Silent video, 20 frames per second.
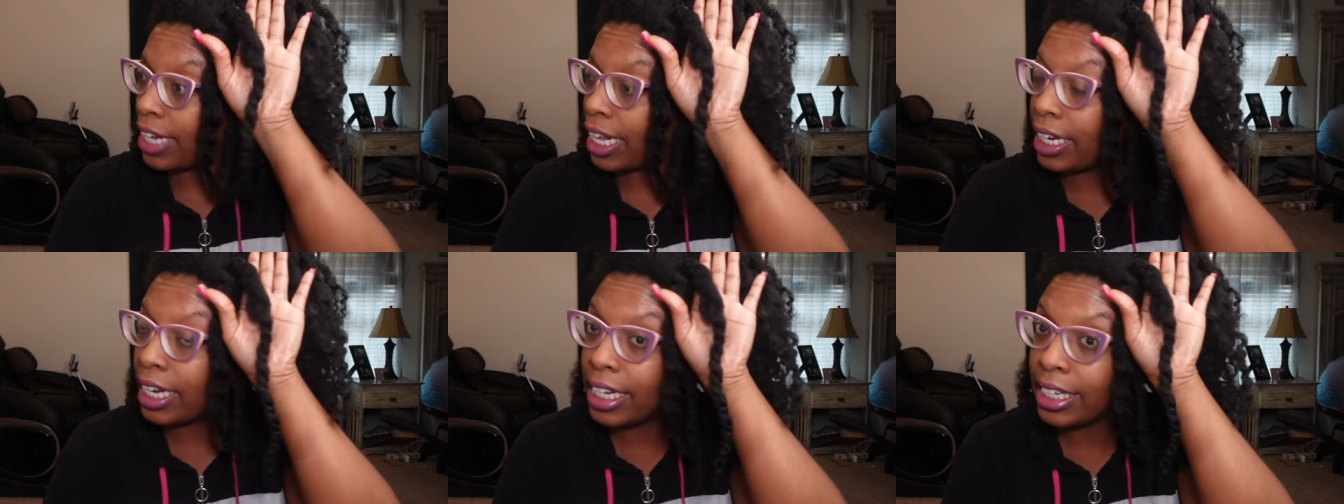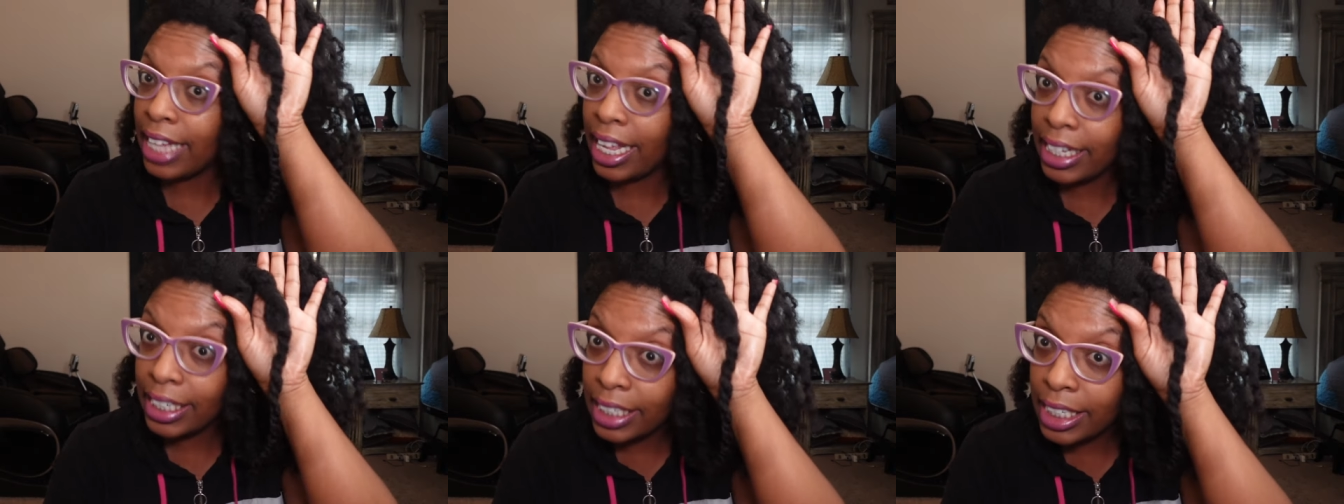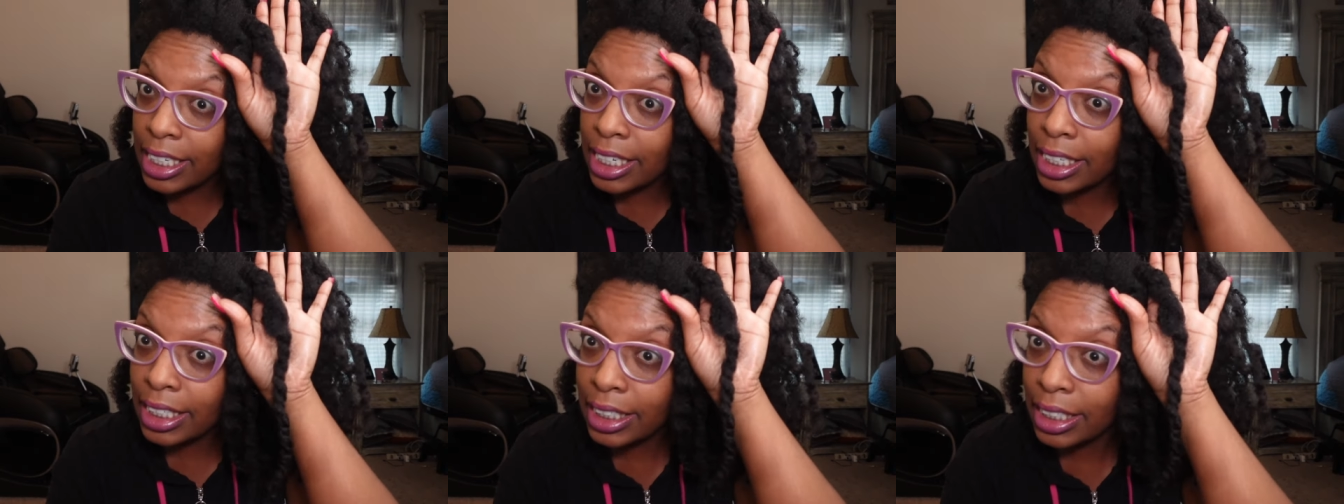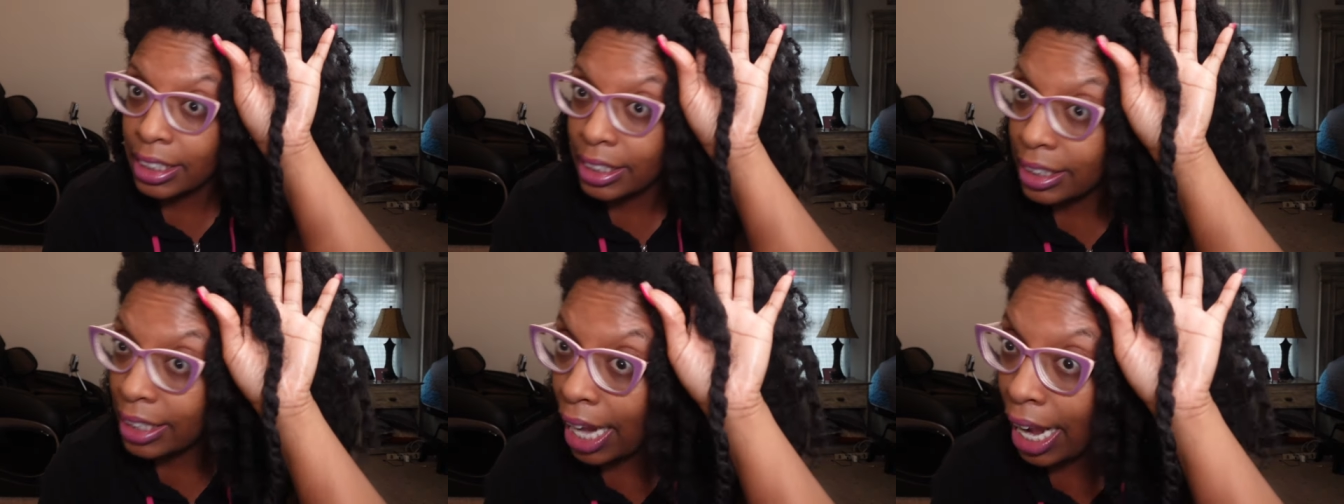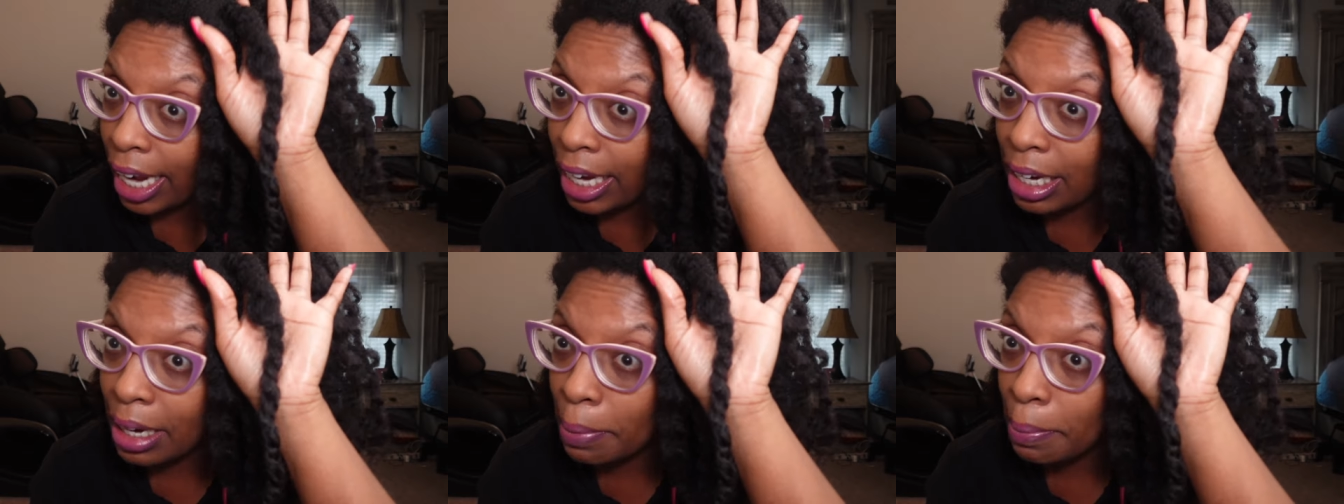They, they look
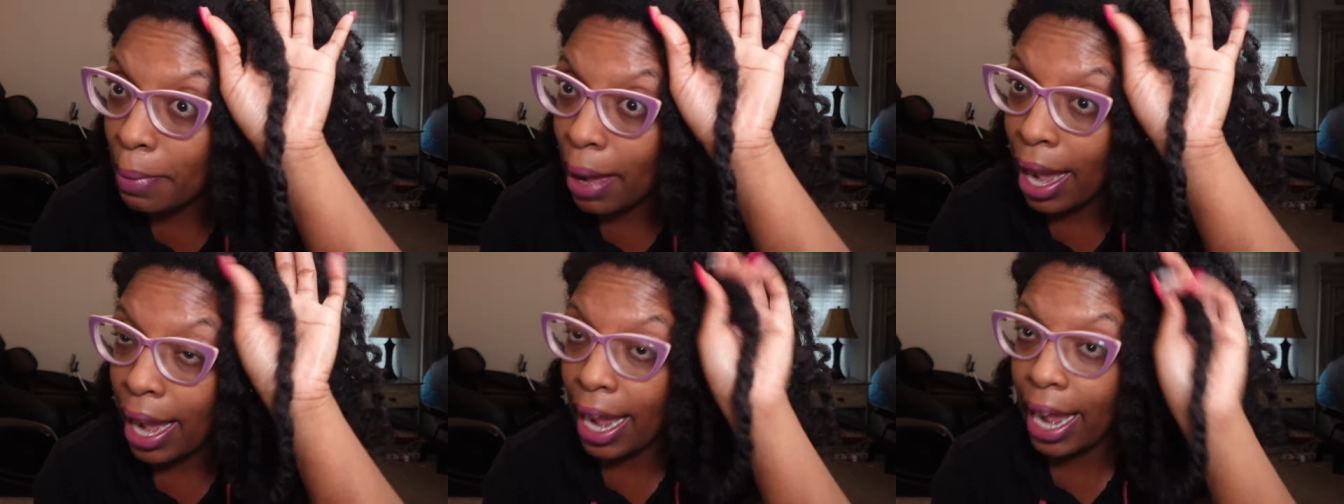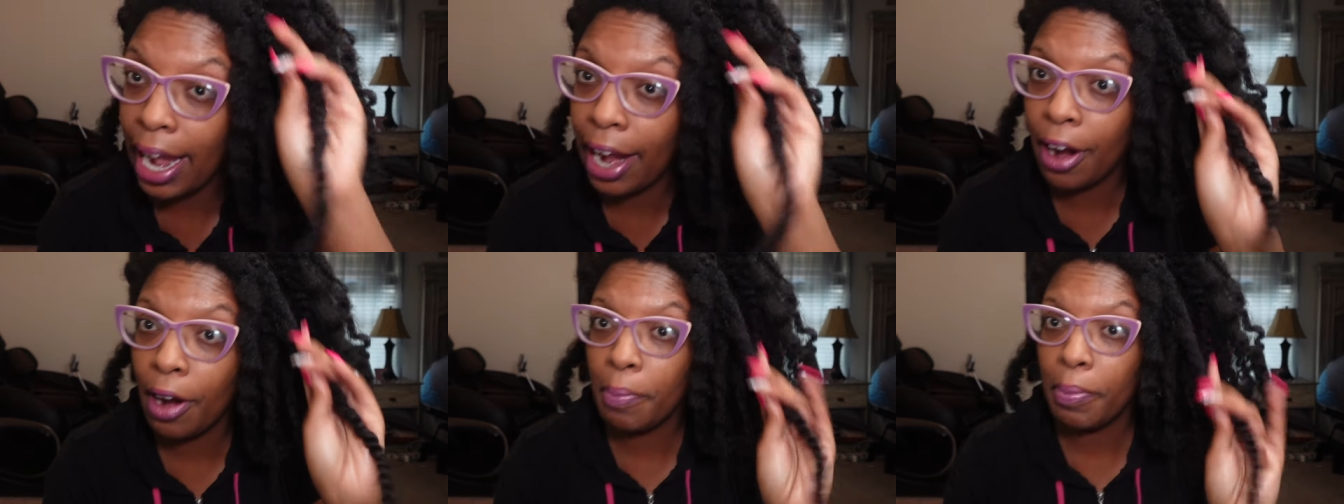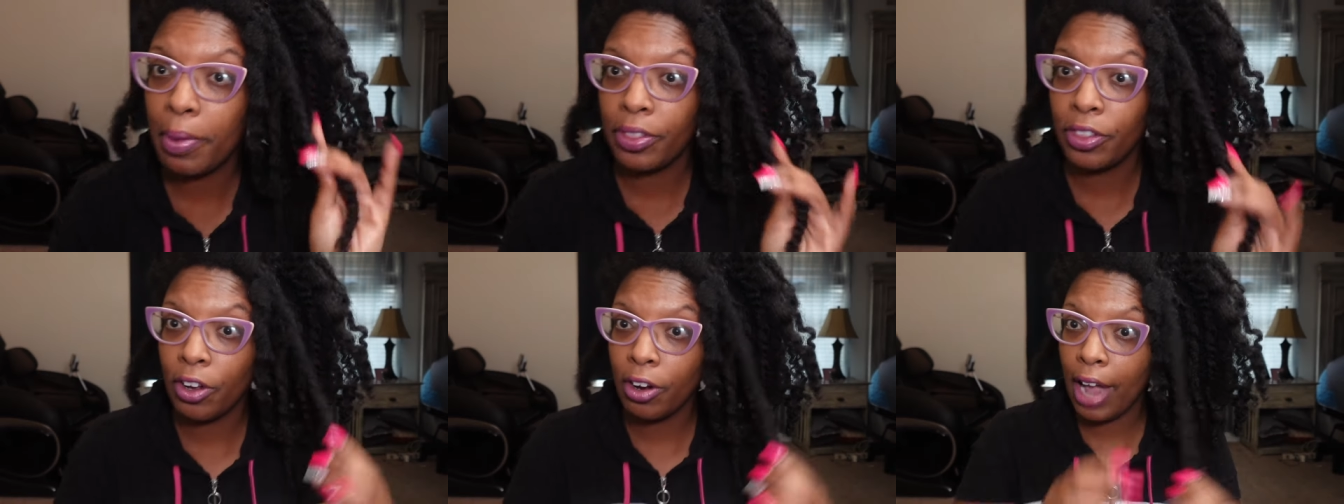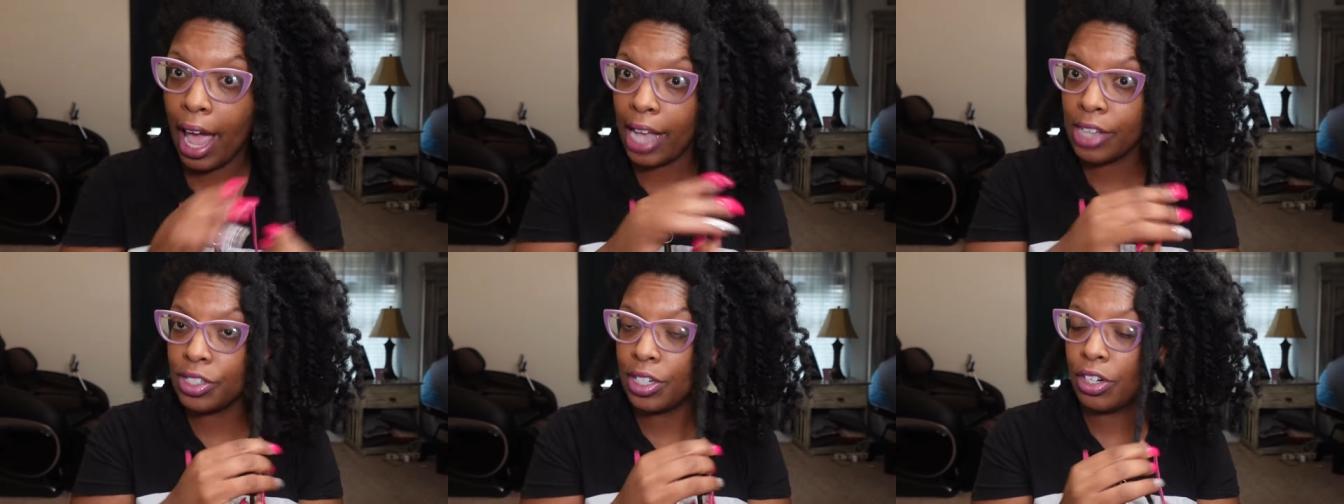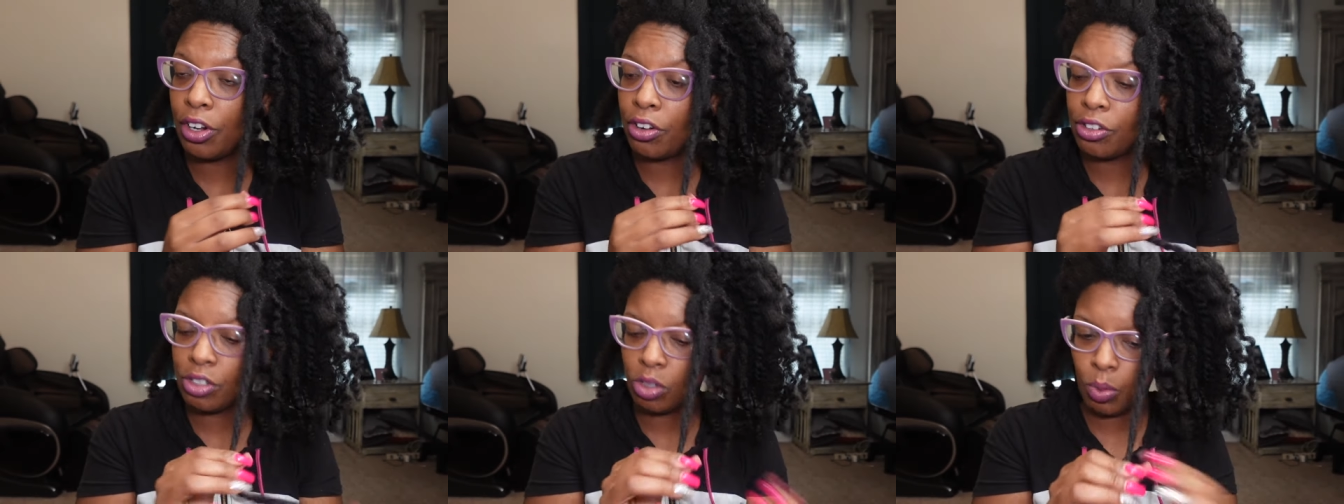like my hair, but they're actually
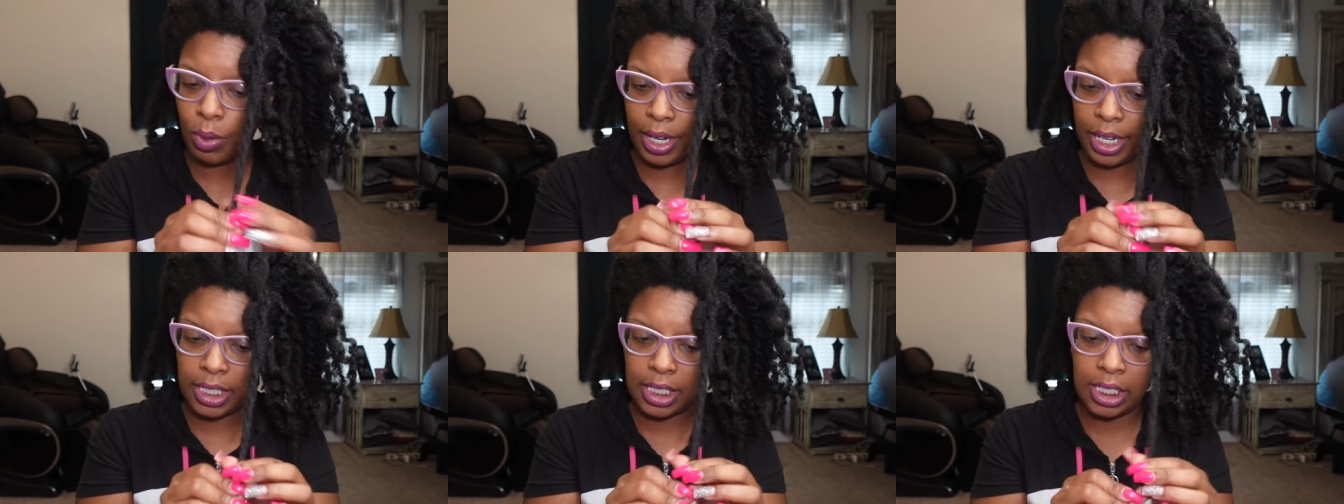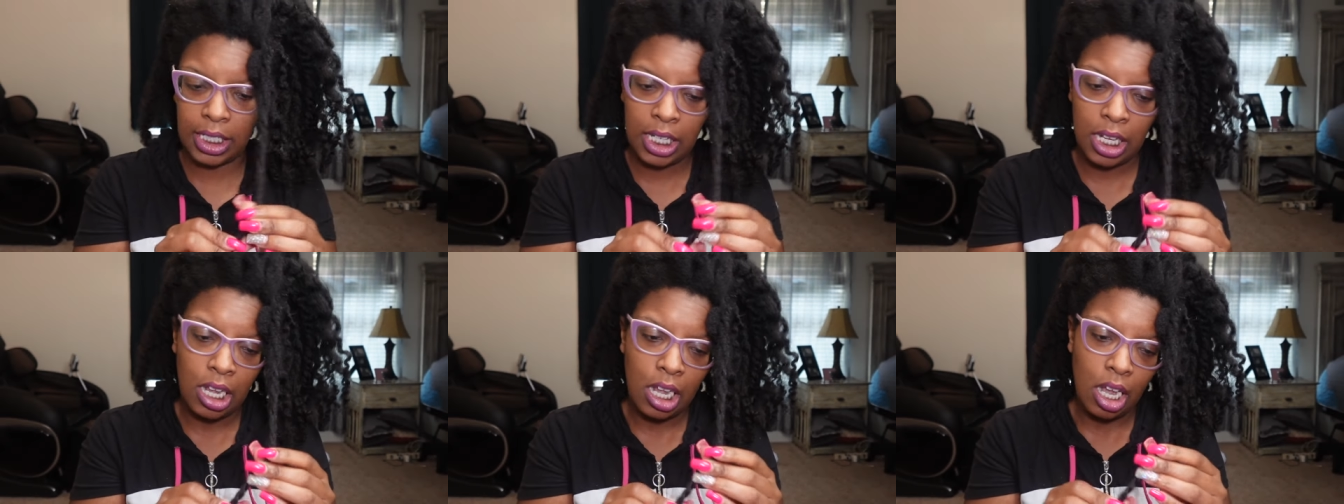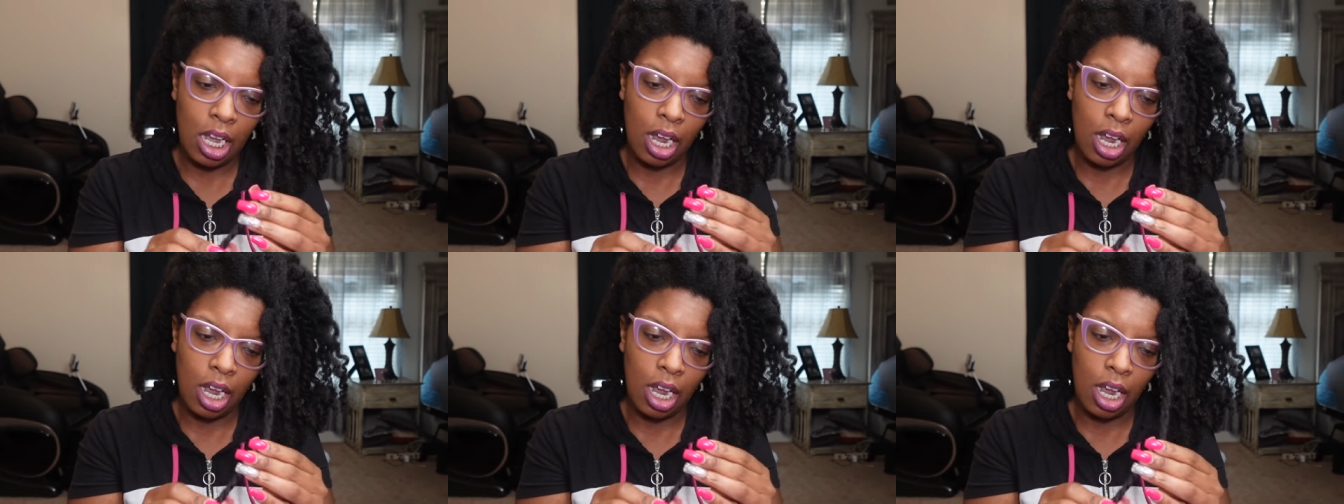your twists.